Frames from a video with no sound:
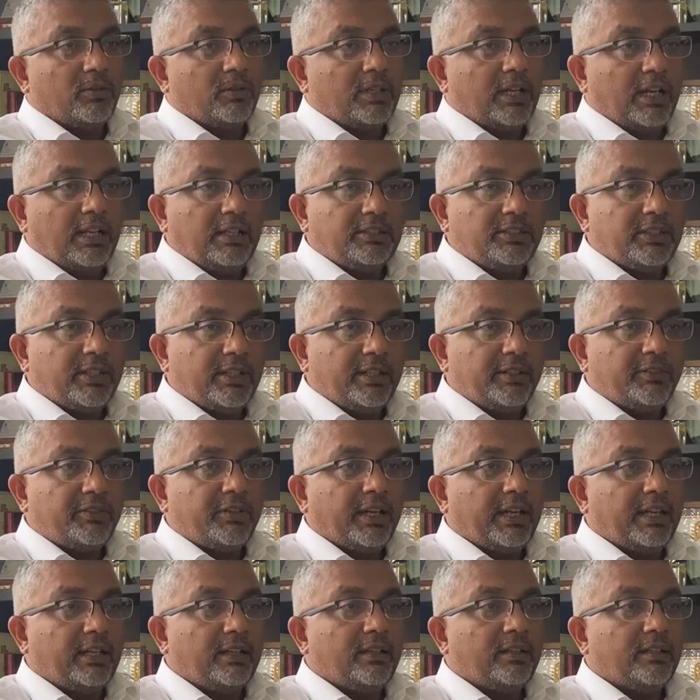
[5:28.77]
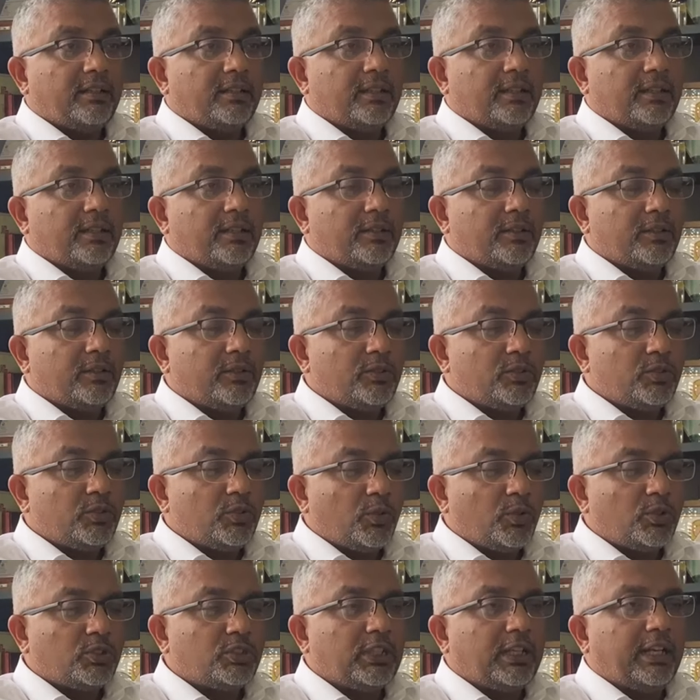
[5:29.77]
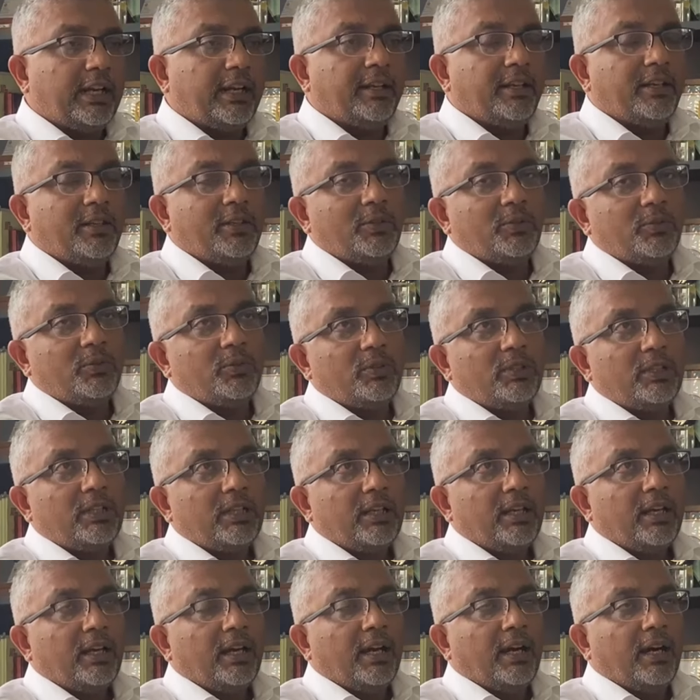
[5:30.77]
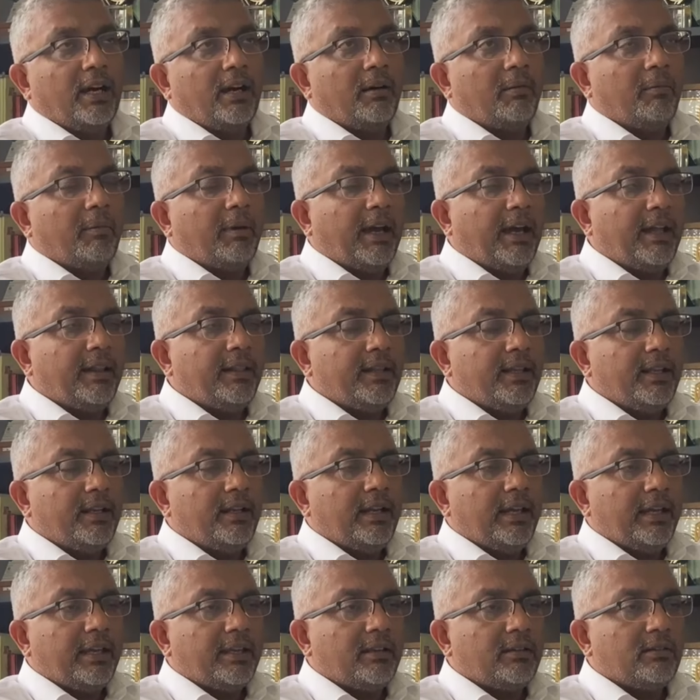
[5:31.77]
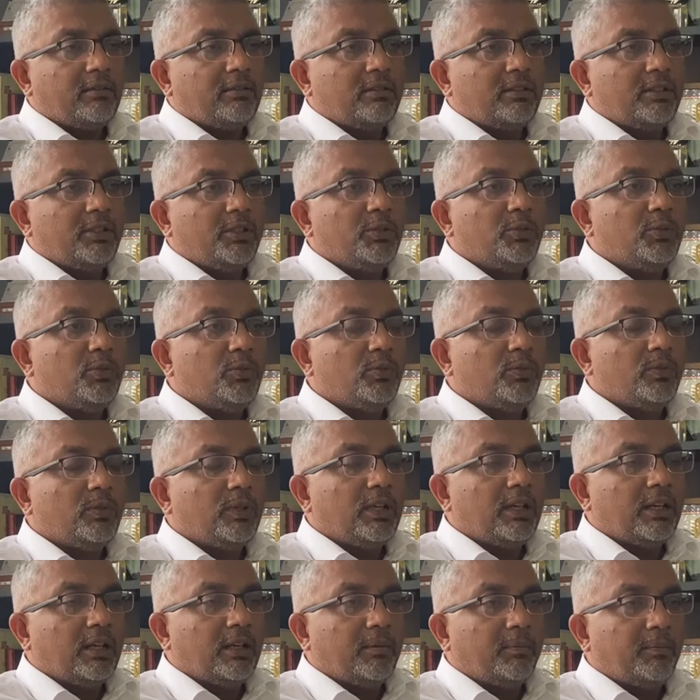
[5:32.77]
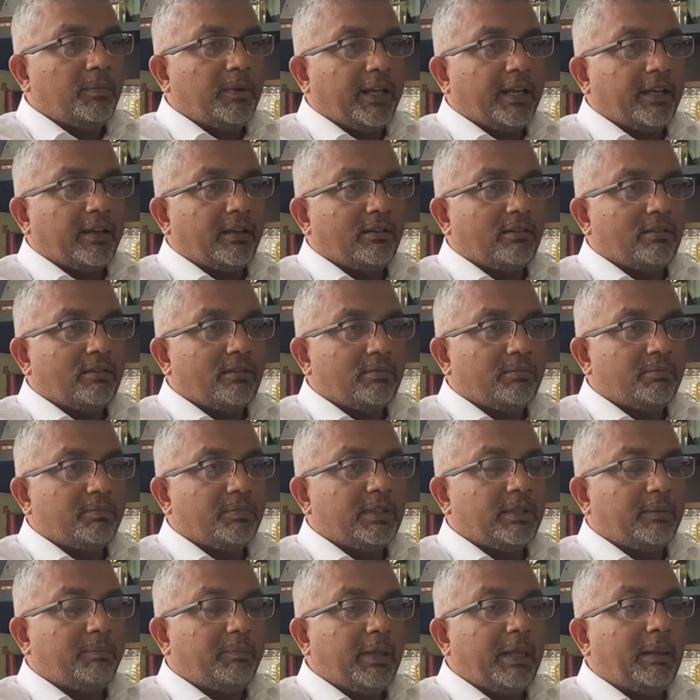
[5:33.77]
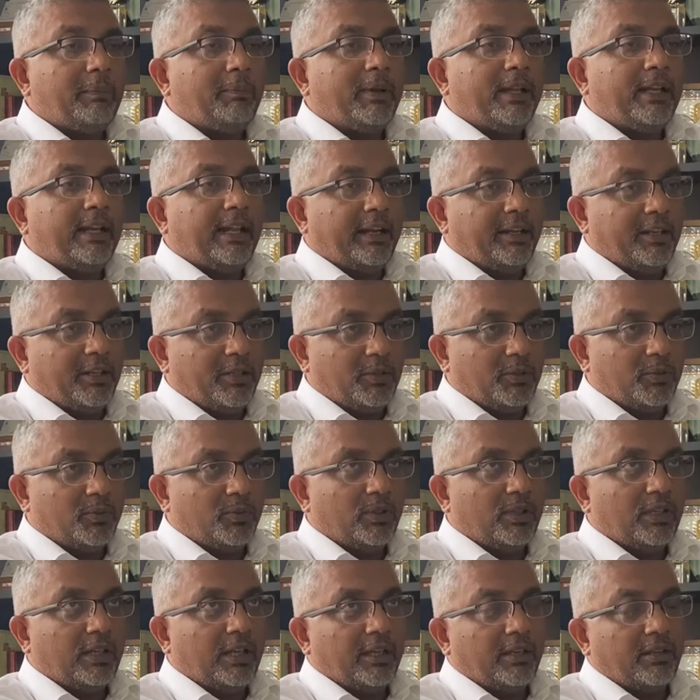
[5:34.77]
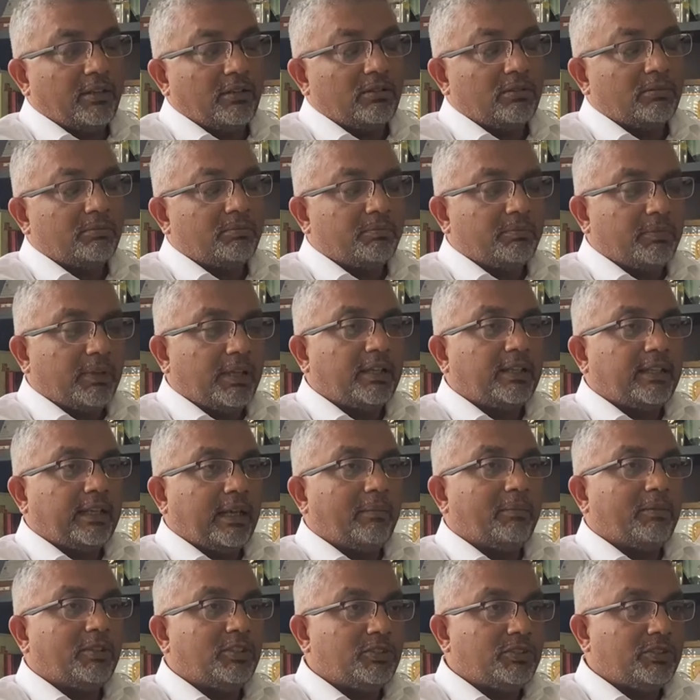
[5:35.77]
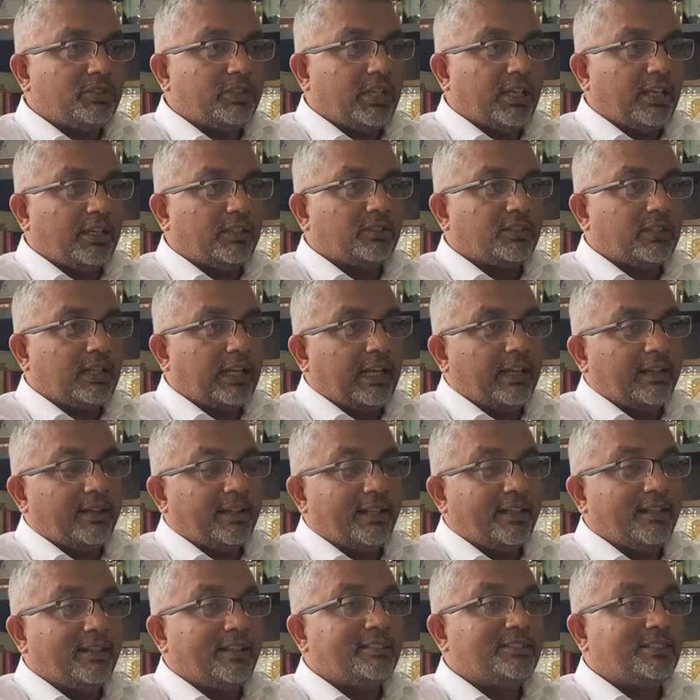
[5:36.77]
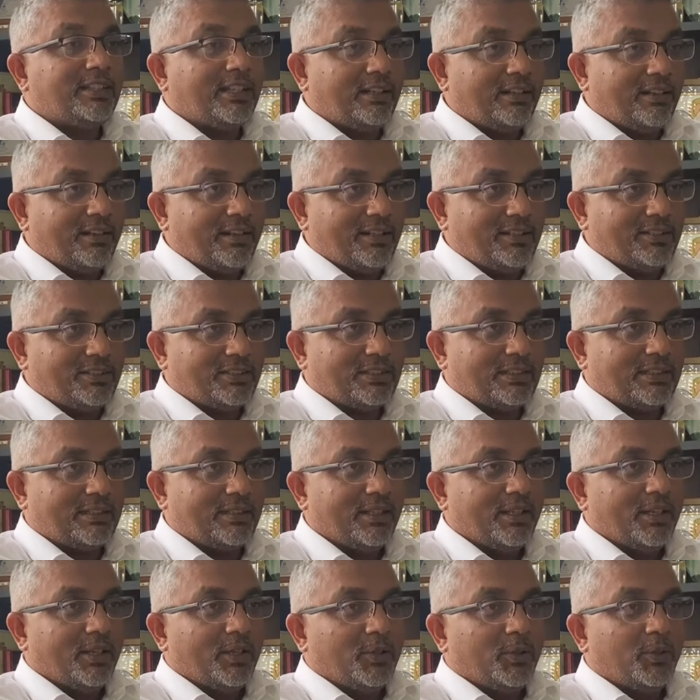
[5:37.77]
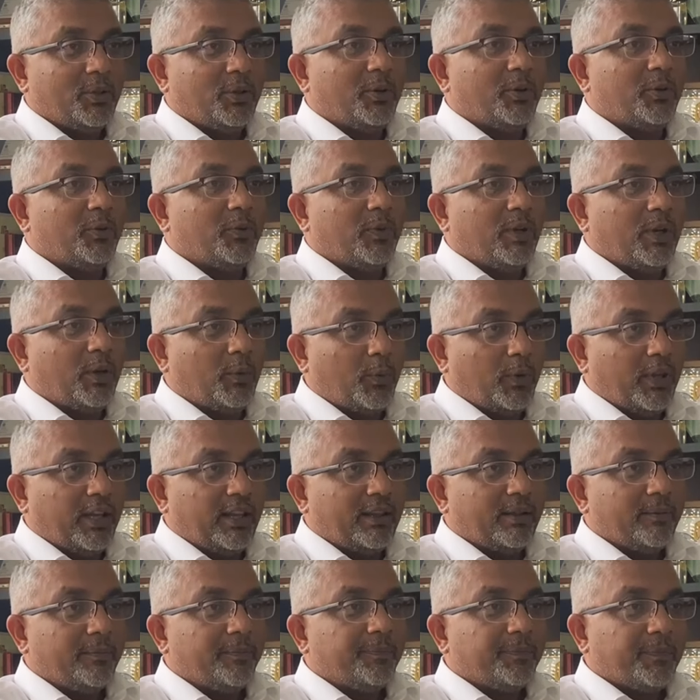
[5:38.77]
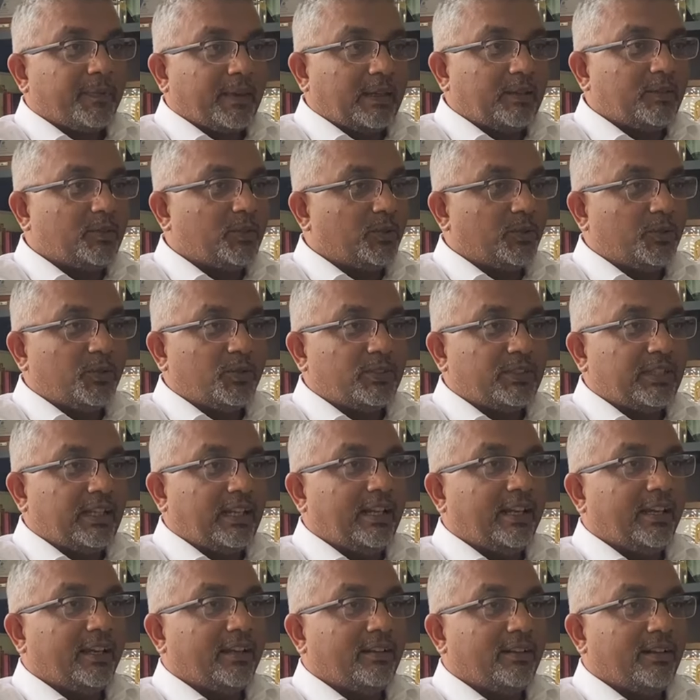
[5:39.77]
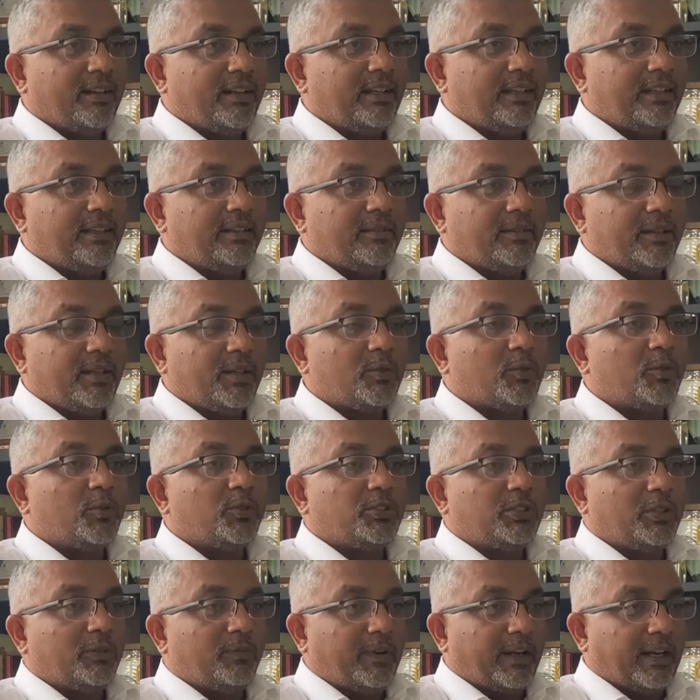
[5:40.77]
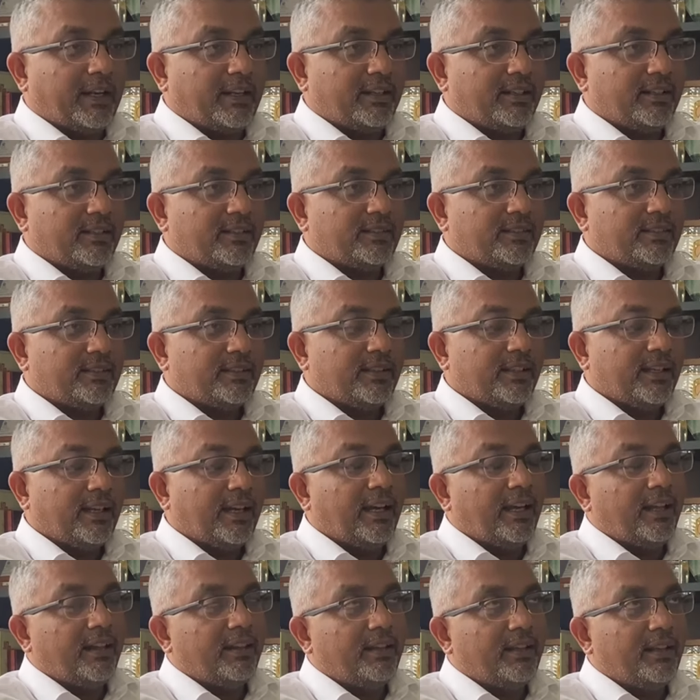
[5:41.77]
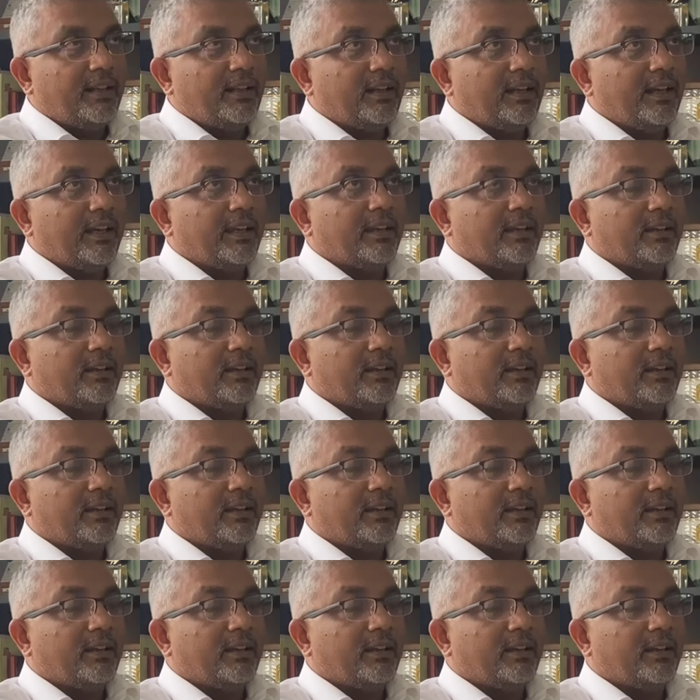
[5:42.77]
cultural trend, social attitude, and then new the people attitude, it can be changed, and then the generation you're going to work with. So those are like really crucial factors. And then